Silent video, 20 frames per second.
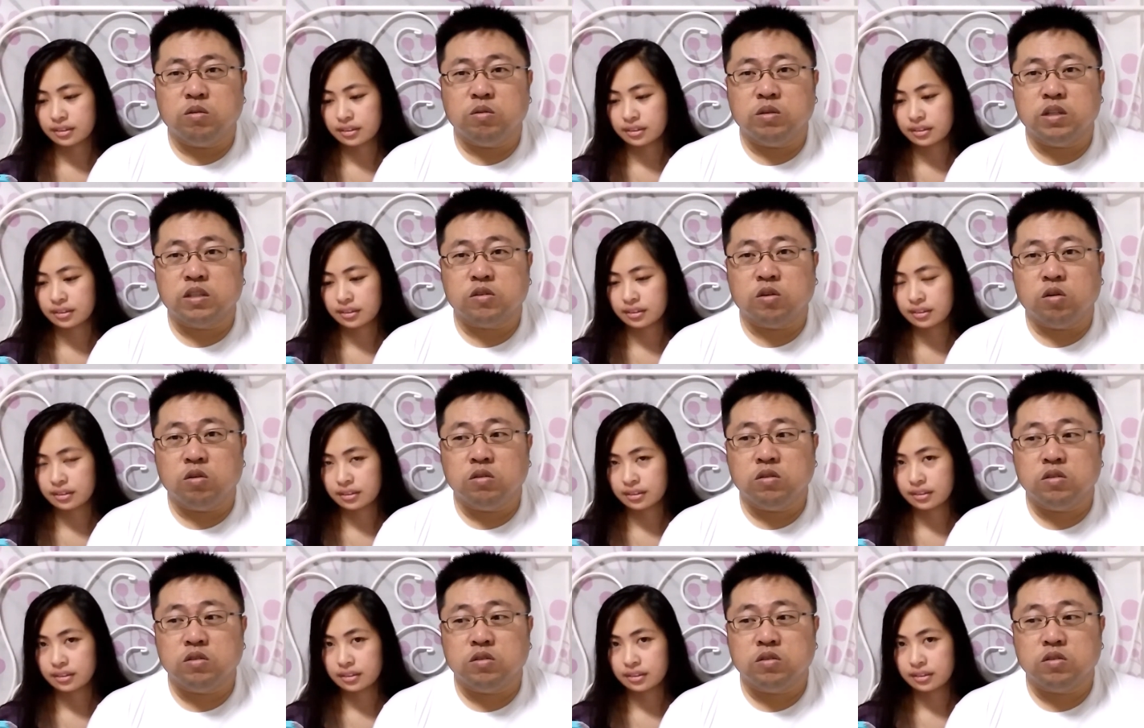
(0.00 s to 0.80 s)
Speaker 1: older
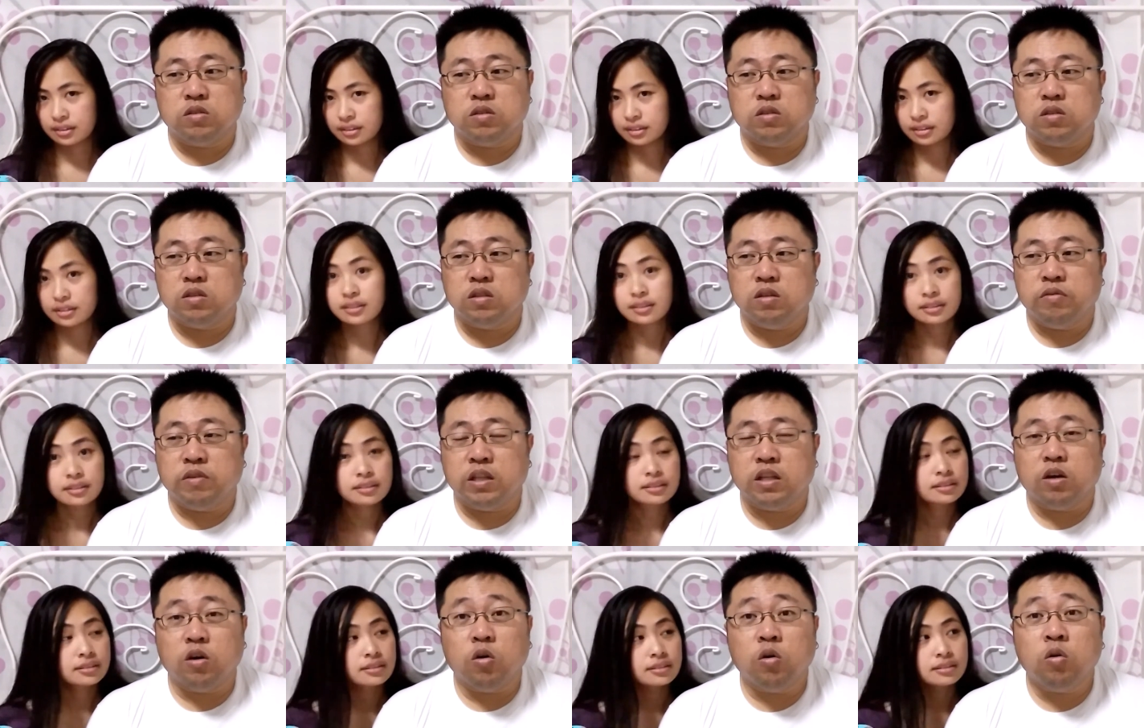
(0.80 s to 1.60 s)
songs,
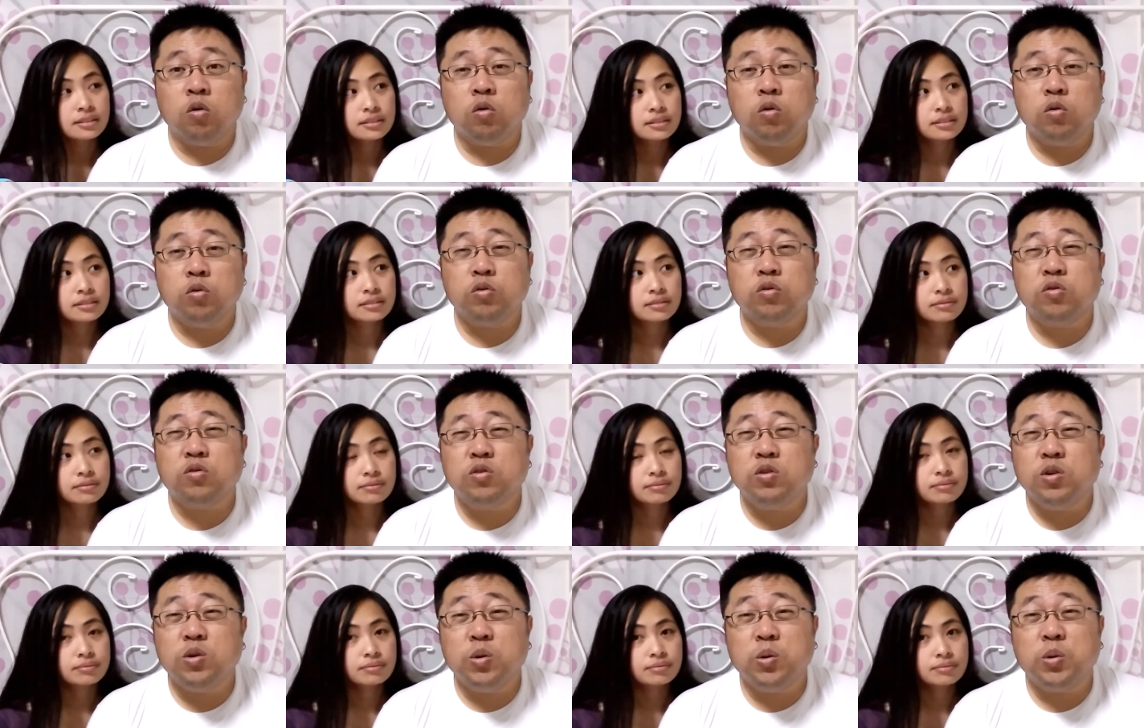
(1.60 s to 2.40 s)
even the old
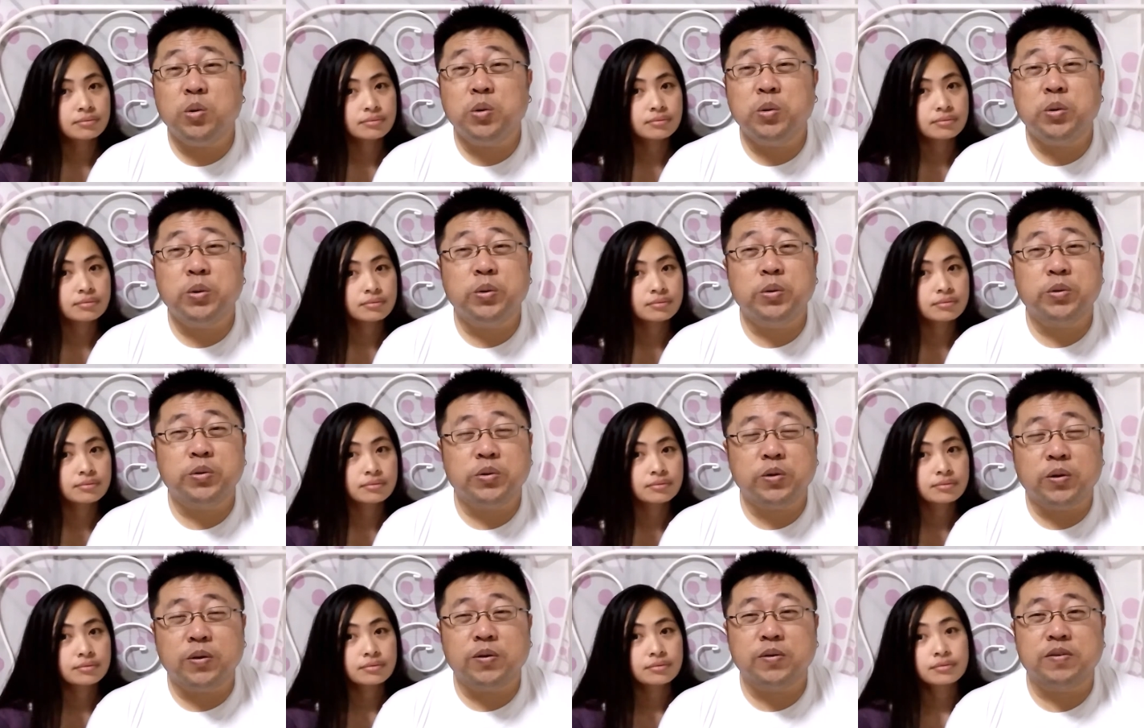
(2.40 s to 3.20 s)
slow
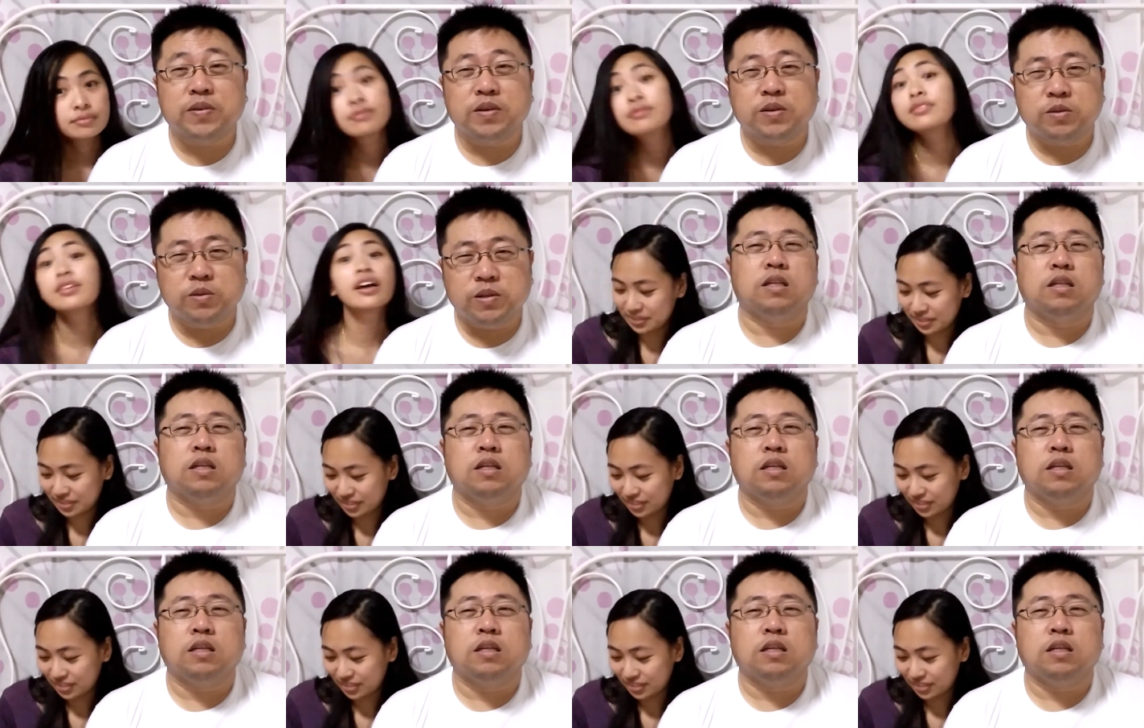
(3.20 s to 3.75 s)
songs. The old